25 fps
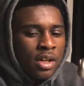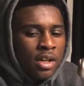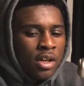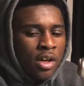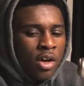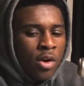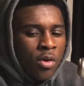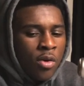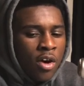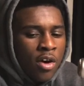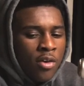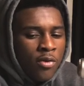
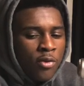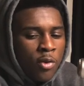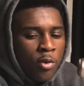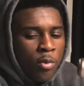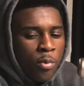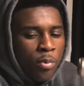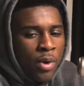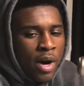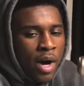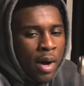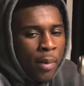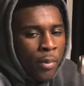go off who
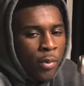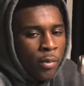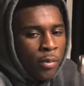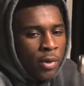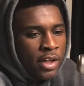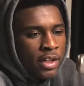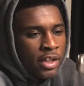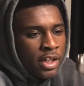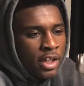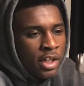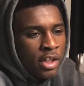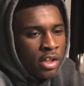popping
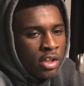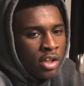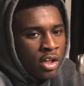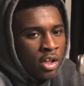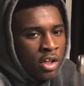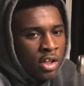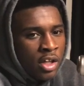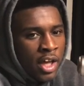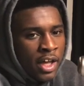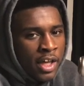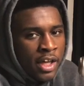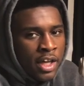right then and there.
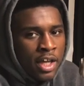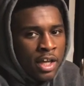Like, mm-hmm.